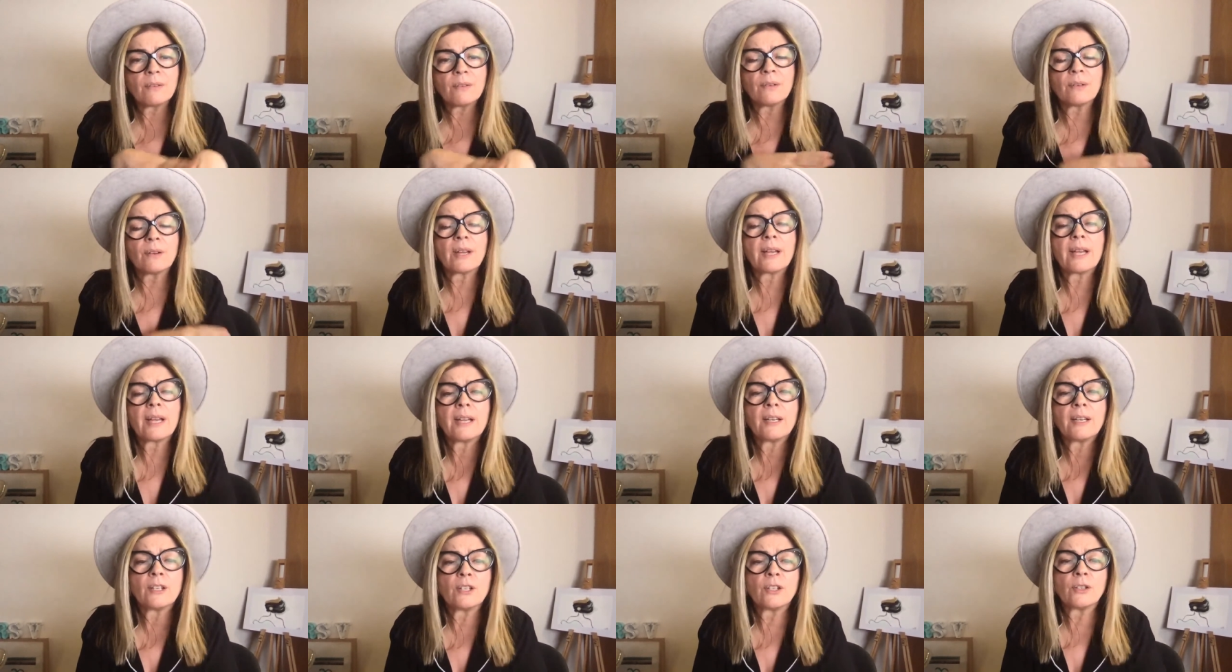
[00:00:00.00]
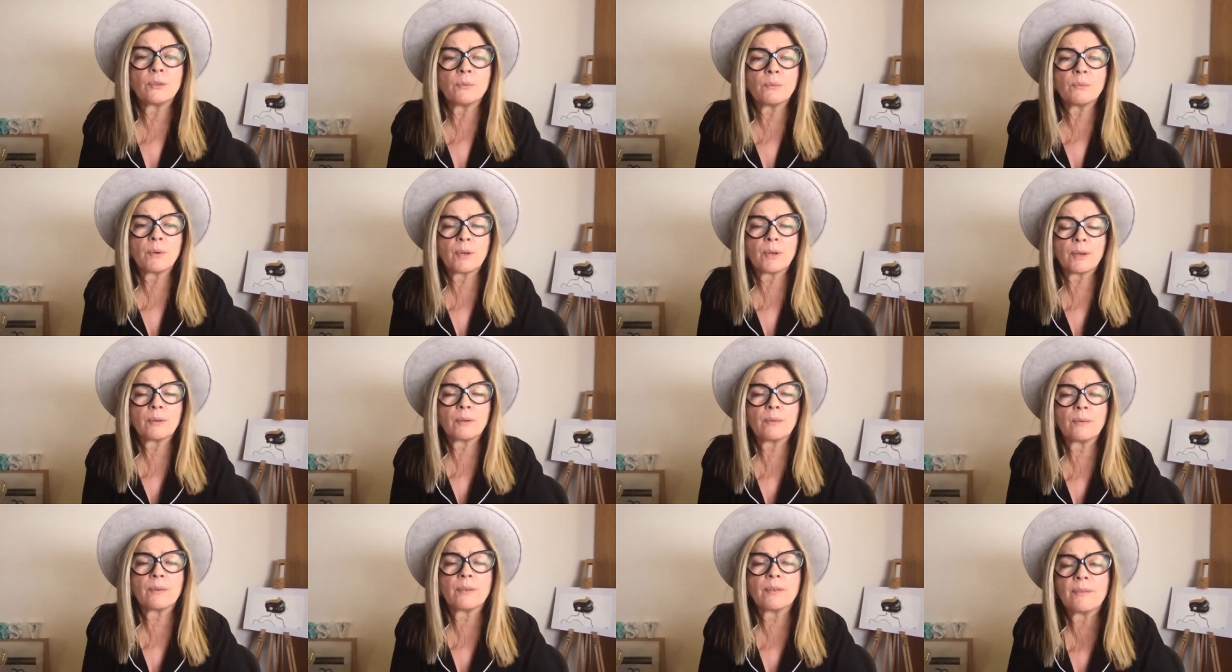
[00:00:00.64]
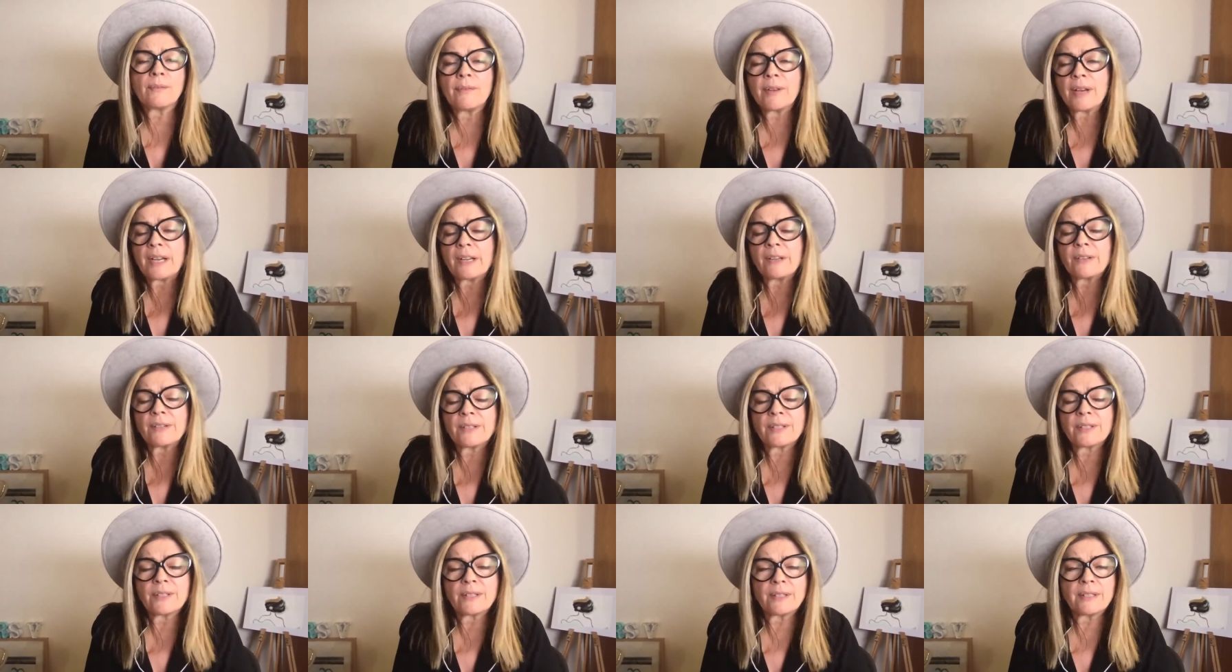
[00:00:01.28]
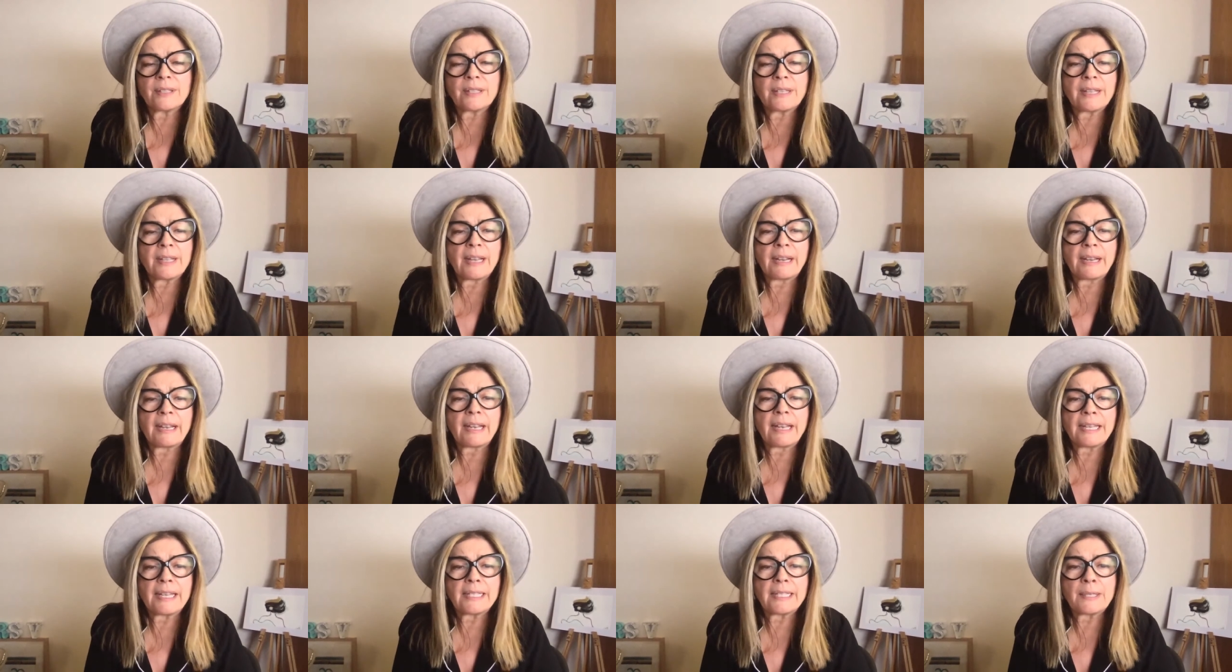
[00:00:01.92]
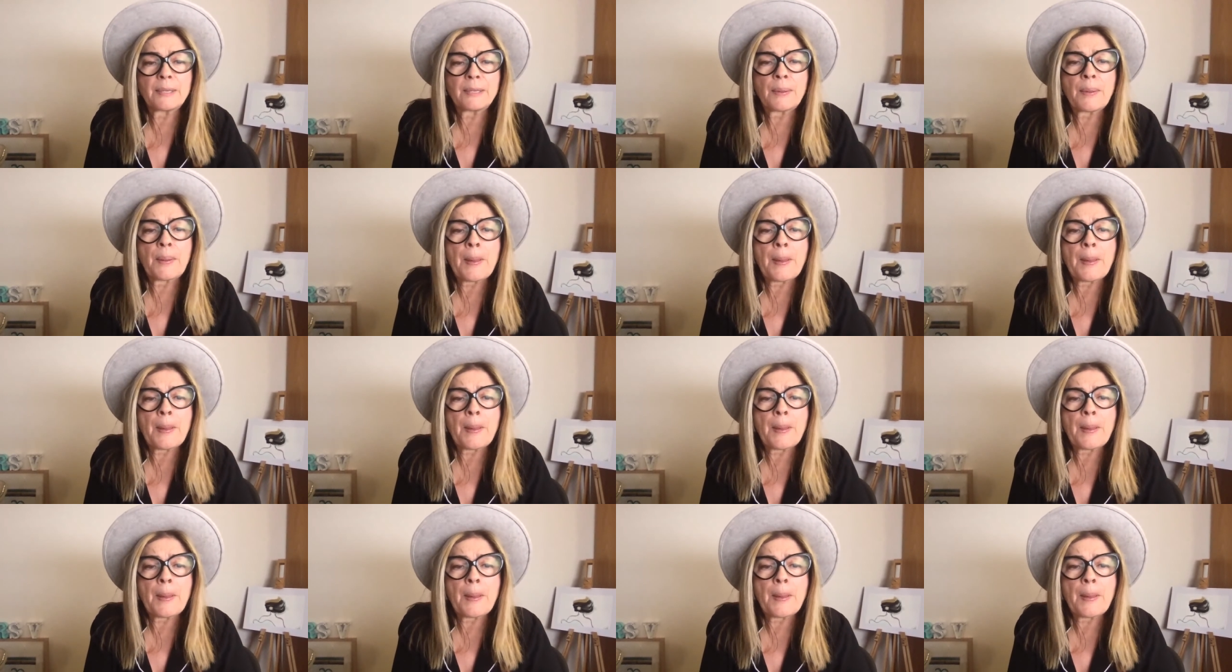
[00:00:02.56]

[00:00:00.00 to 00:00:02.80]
or how do you work with viruses in that case?